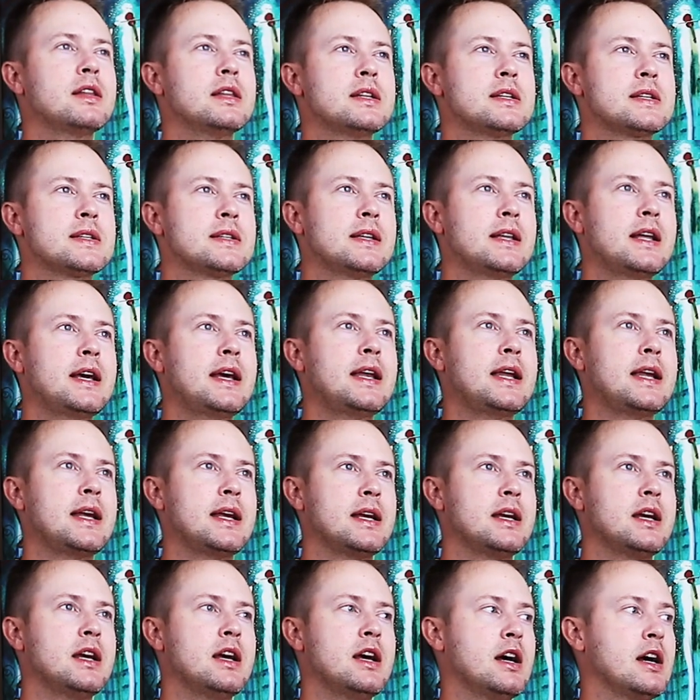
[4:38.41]
did this
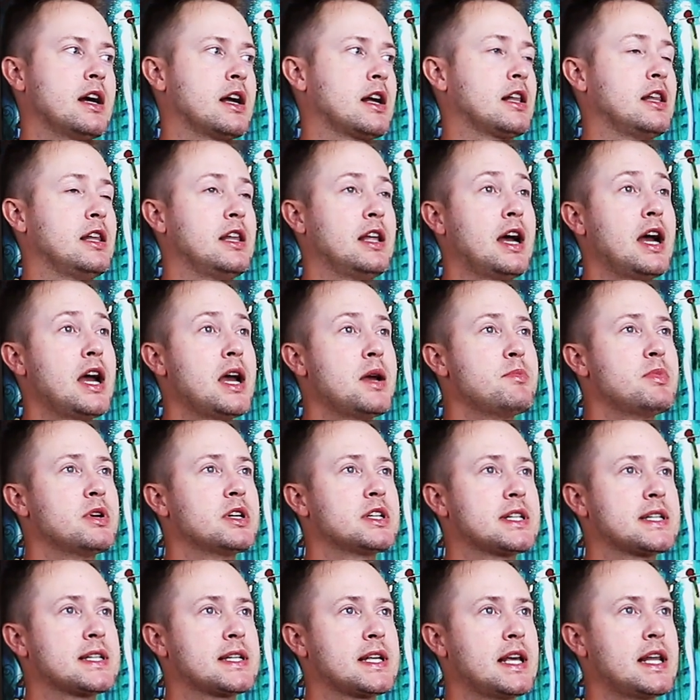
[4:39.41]
lady climb
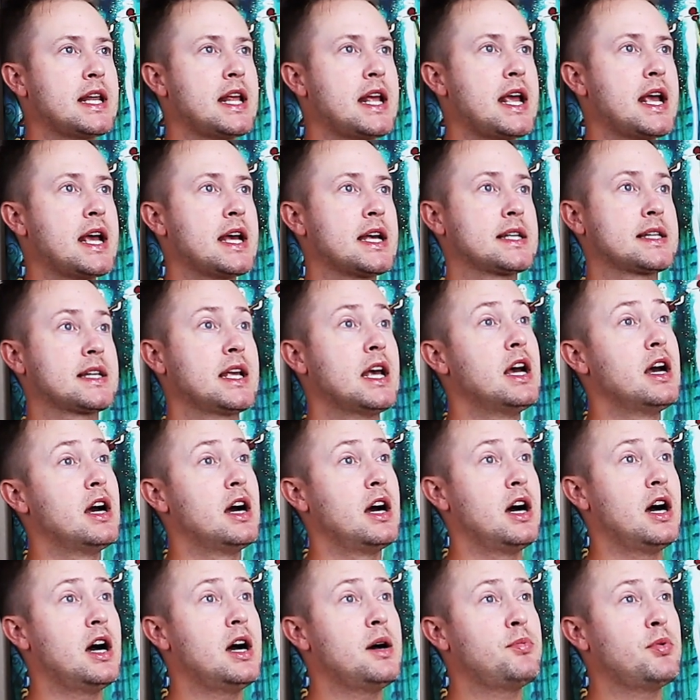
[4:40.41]
her skinny ass
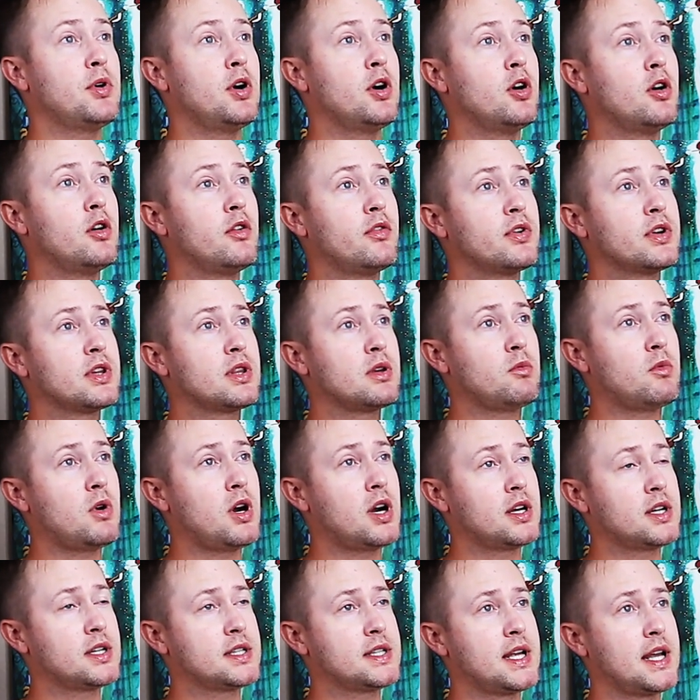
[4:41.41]
up over the water